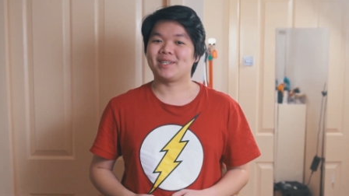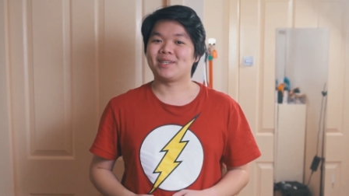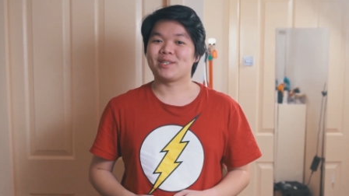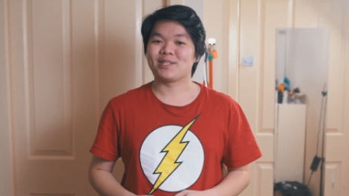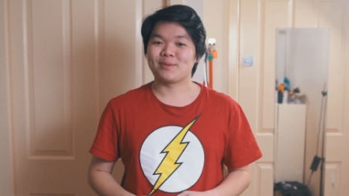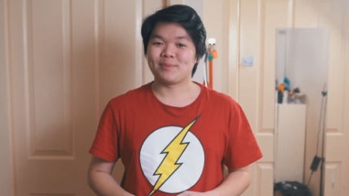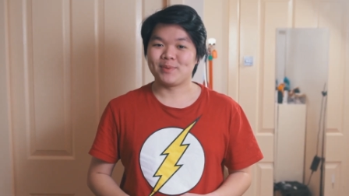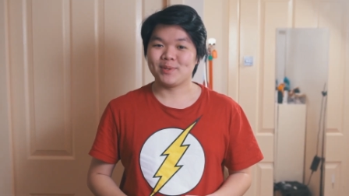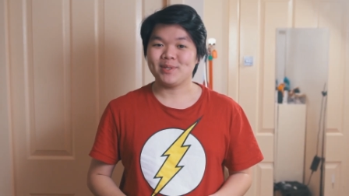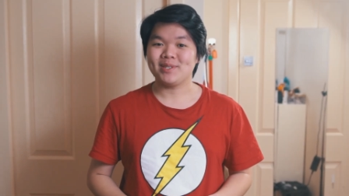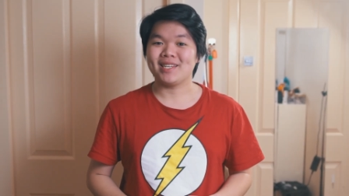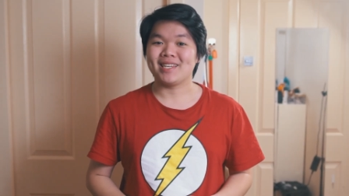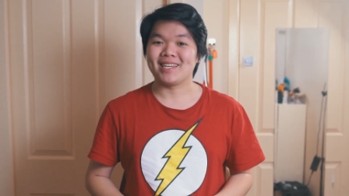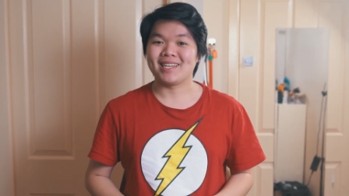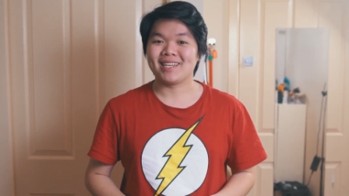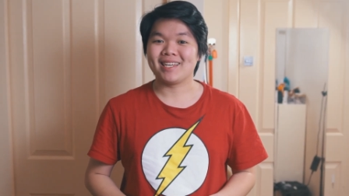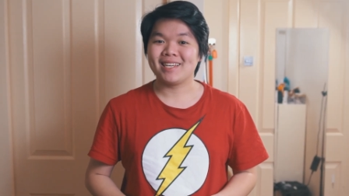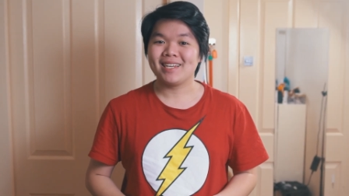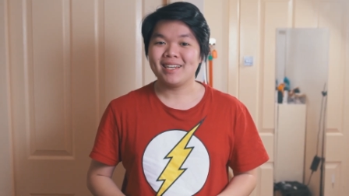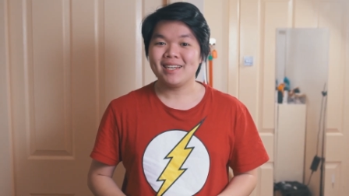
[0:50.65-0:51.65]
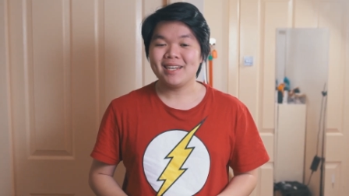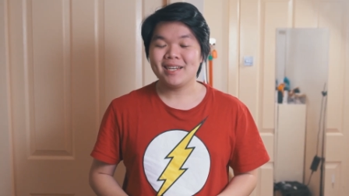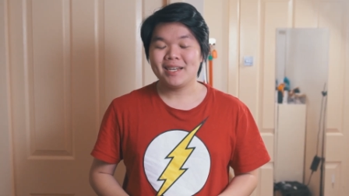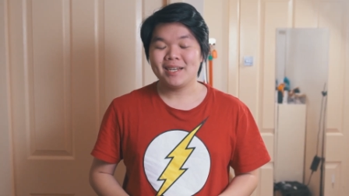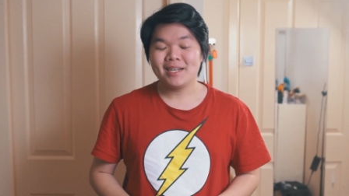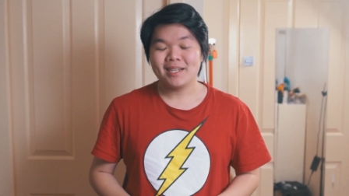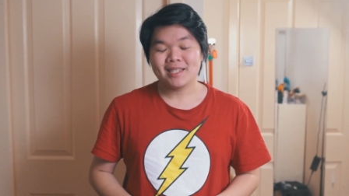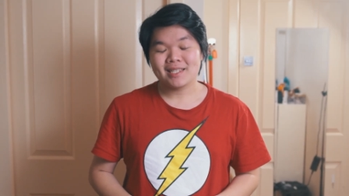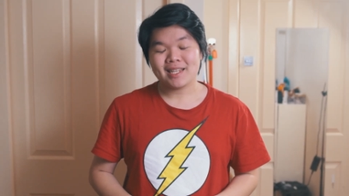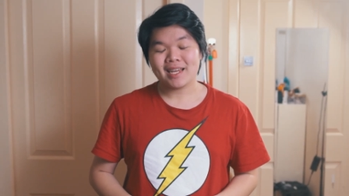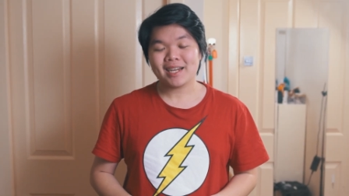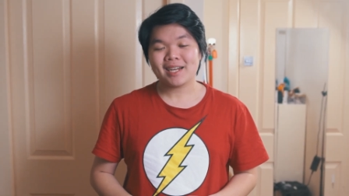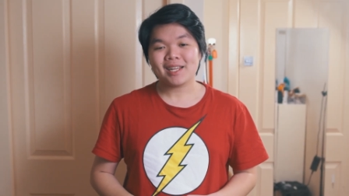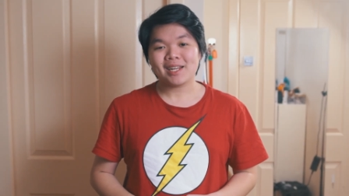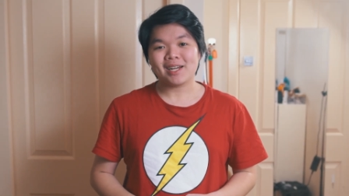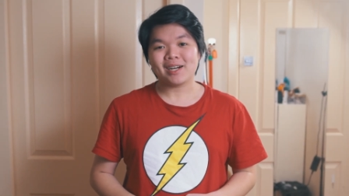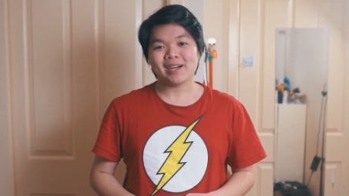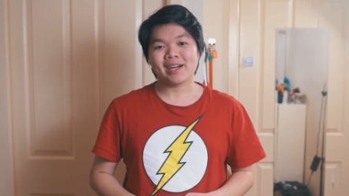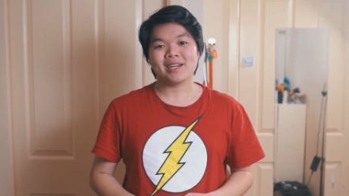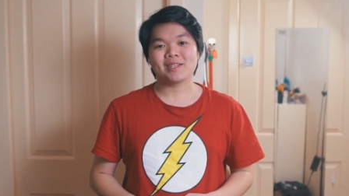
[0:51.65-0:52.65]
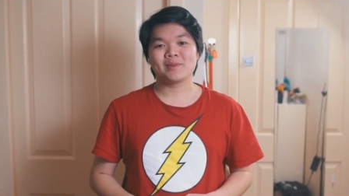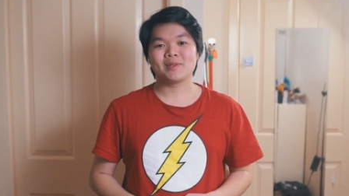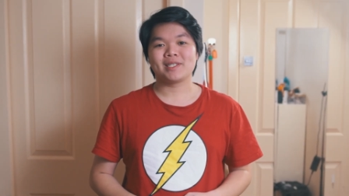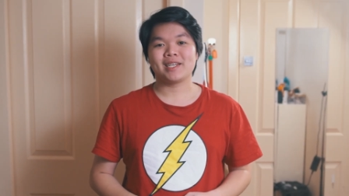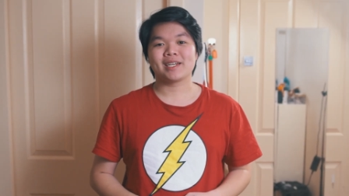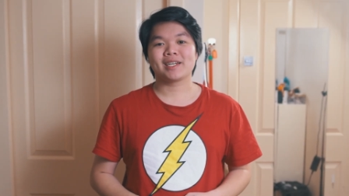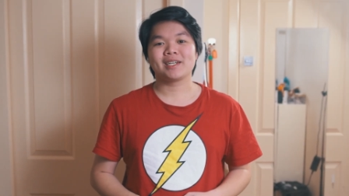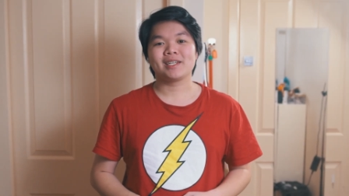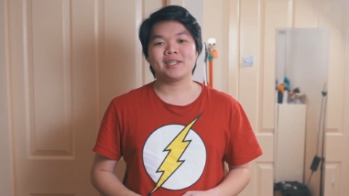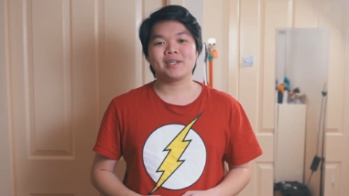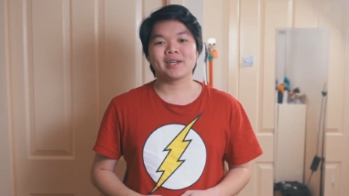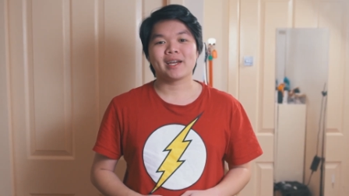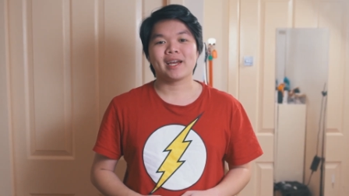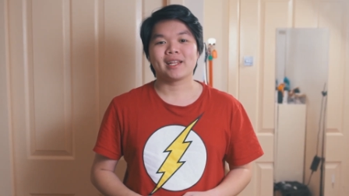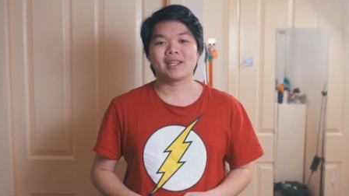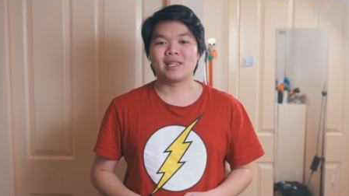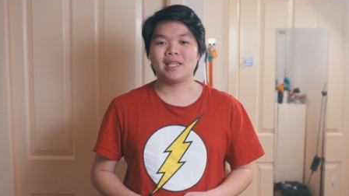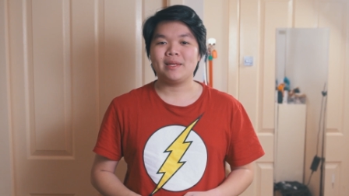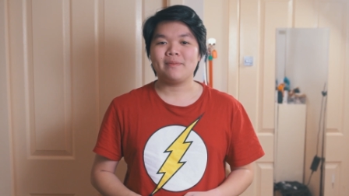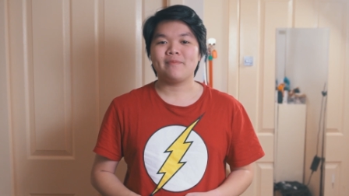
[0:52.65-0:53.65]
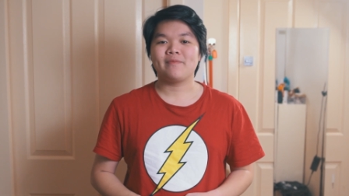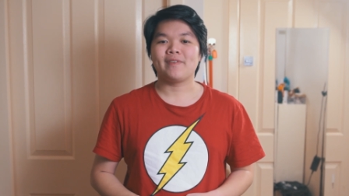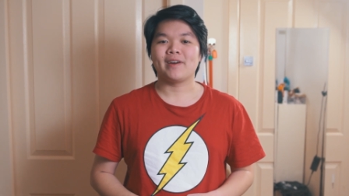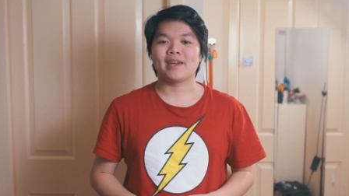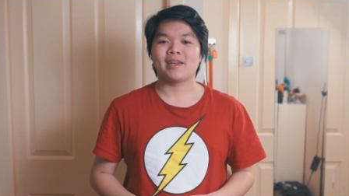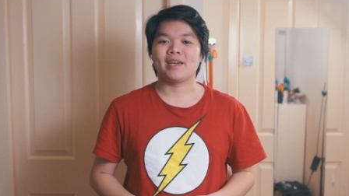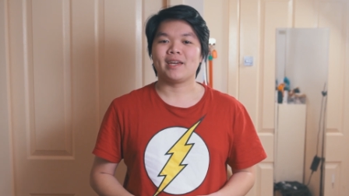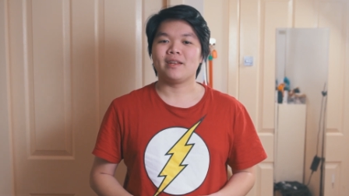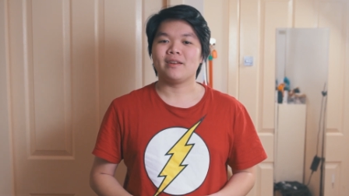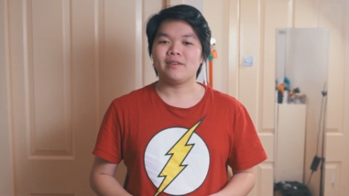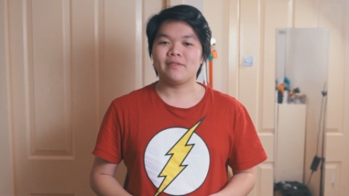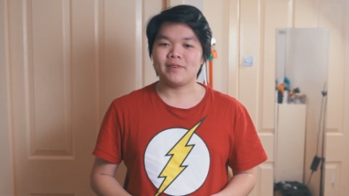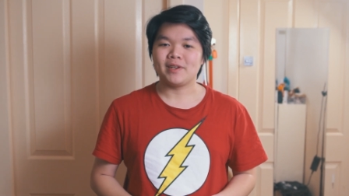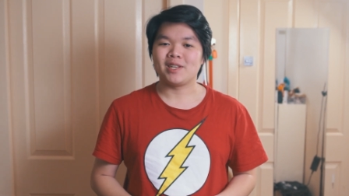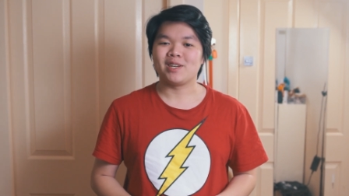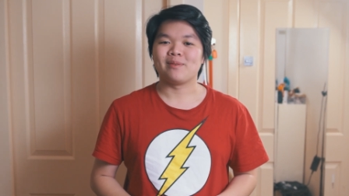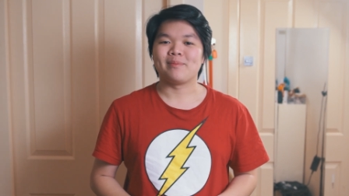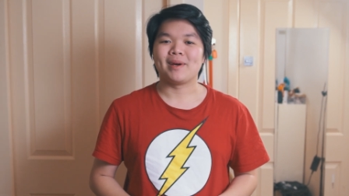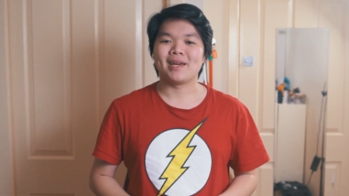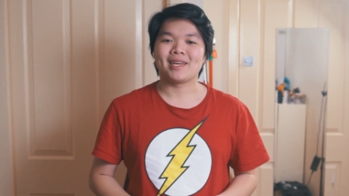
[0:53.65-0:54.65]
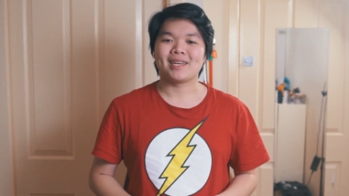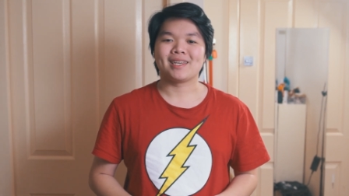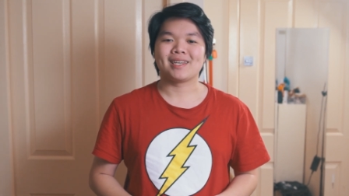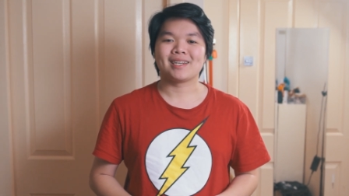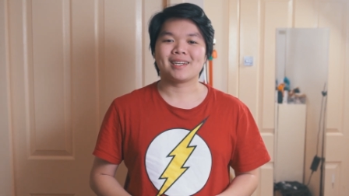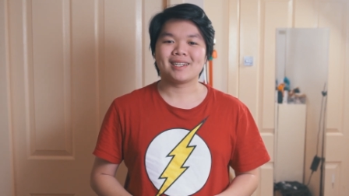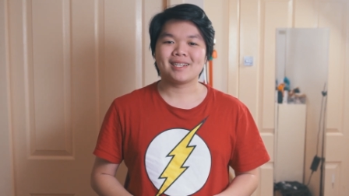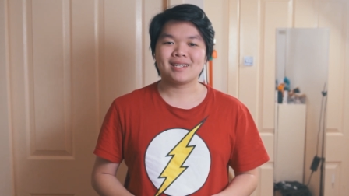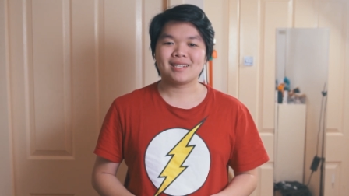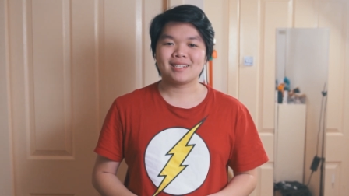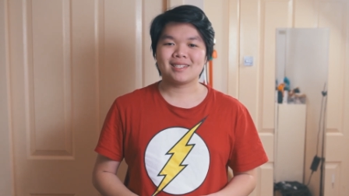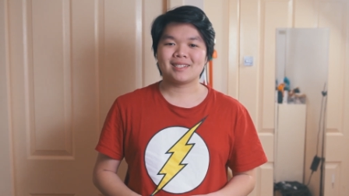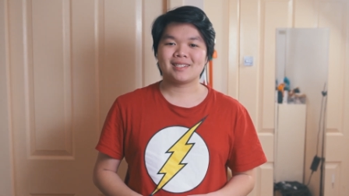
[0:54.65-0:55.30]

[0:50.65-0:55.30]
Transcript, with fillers: Or spooky. Tag along as we take a look at deepfake in video making.